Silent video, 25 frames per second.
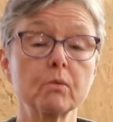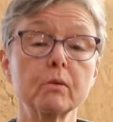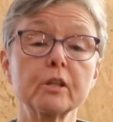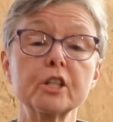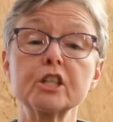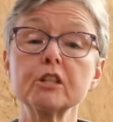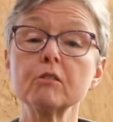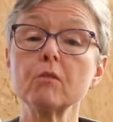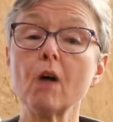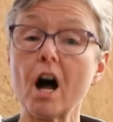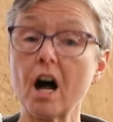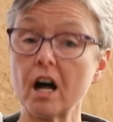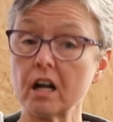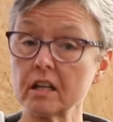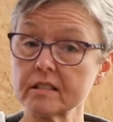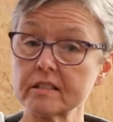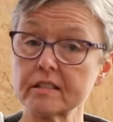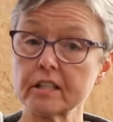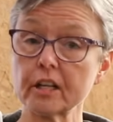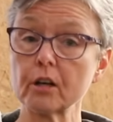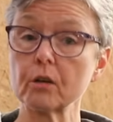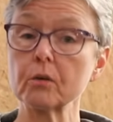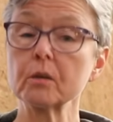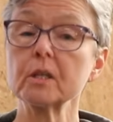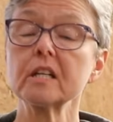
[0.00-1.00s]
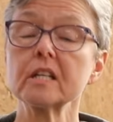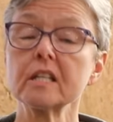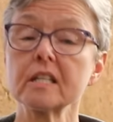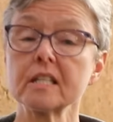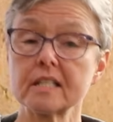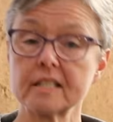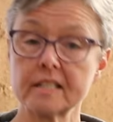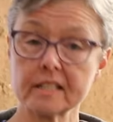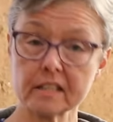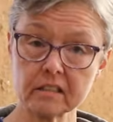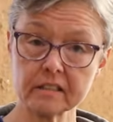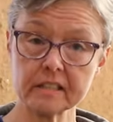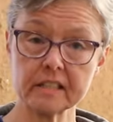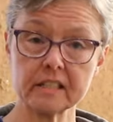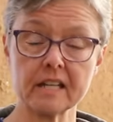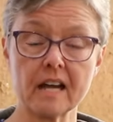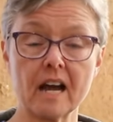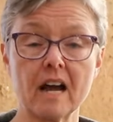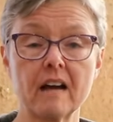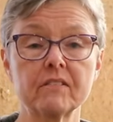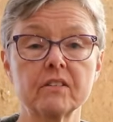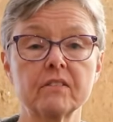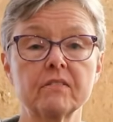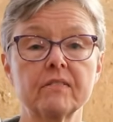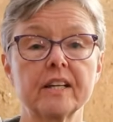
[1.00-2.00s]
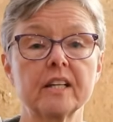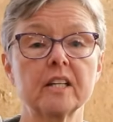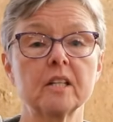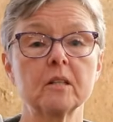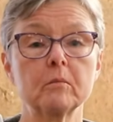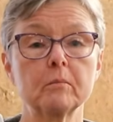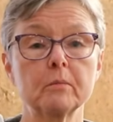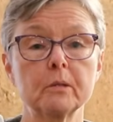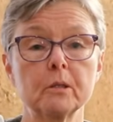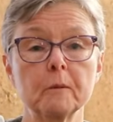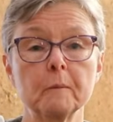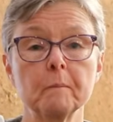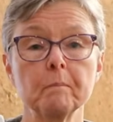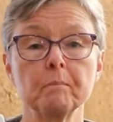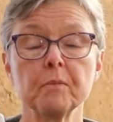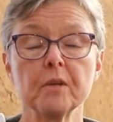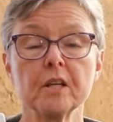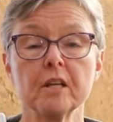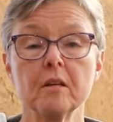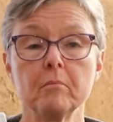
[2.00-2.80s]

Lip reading: which you also still need to have available